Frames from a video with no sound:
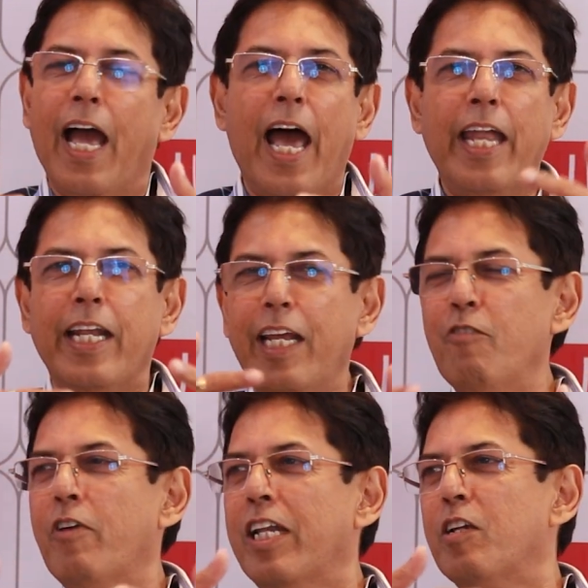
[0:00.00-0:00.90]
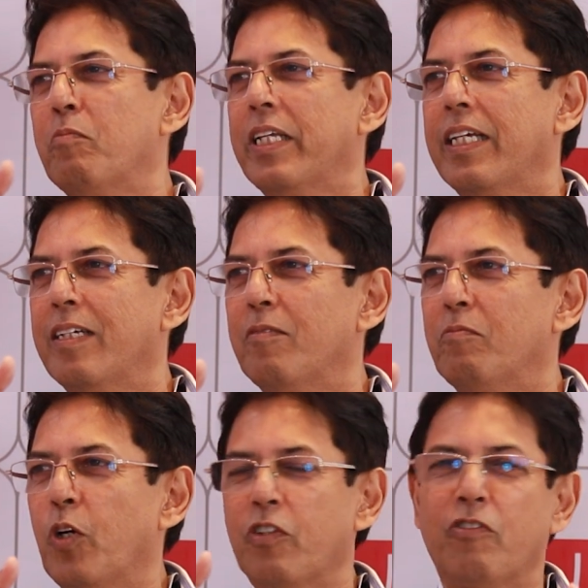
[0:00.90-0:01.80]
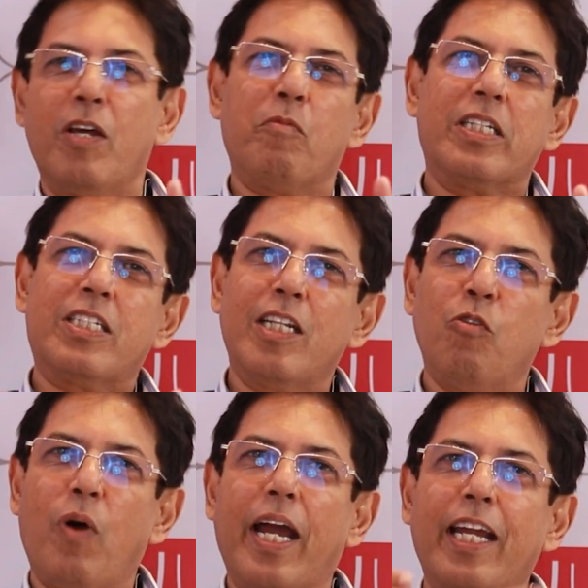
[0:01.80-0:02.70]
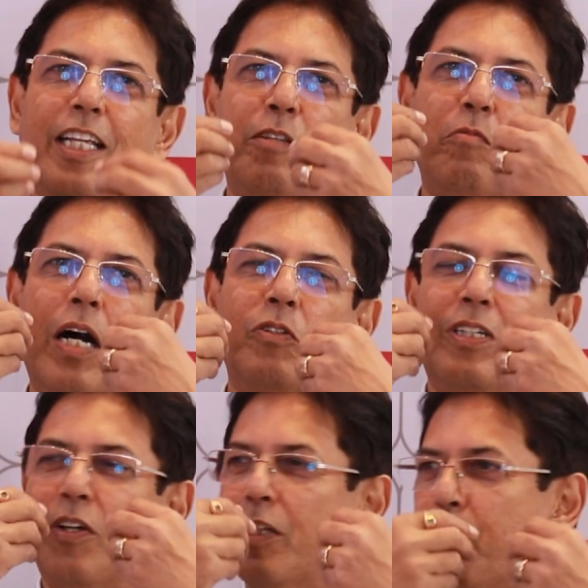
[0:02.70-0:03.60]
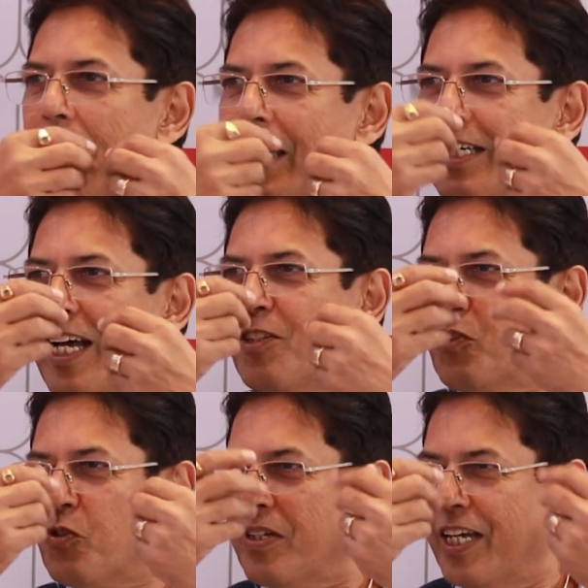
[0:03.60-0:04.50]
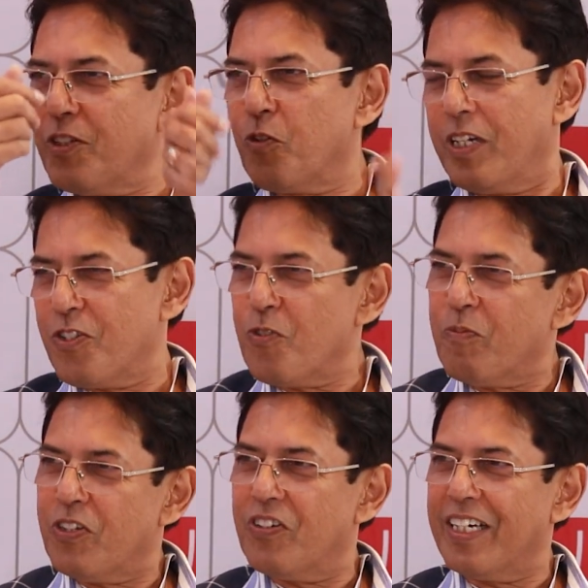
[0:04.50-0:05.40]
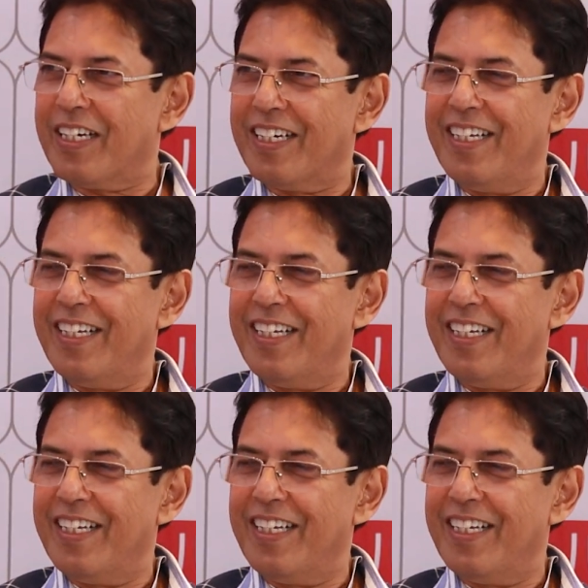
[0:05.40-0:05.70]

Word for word: And invariably, both of them are still vying in the mouth and on the palate as you, as you consume the drink.